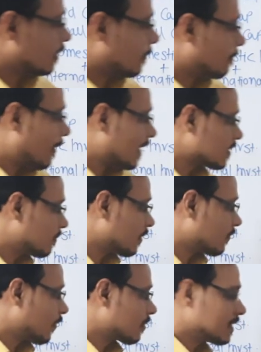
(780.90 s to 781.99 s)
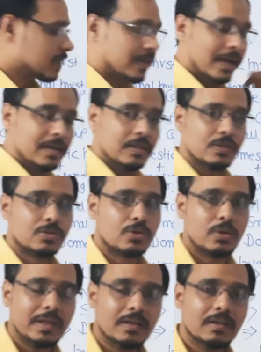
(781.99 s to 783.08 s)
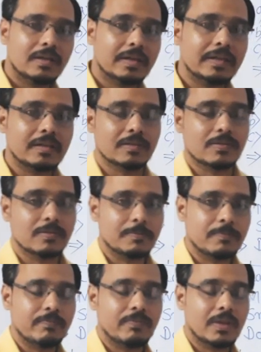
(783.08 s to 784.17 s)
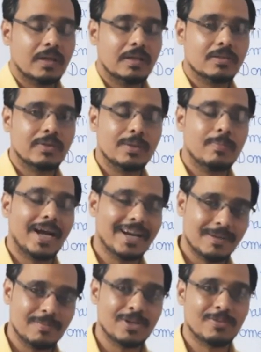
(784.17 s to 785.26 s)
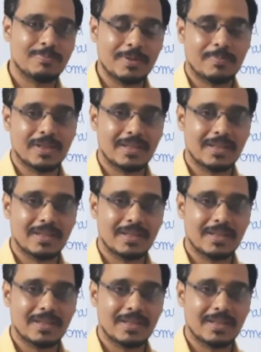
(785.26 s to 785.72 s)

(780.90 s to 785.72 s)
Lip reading: the past performance and historic returns. It is a very bad habit of people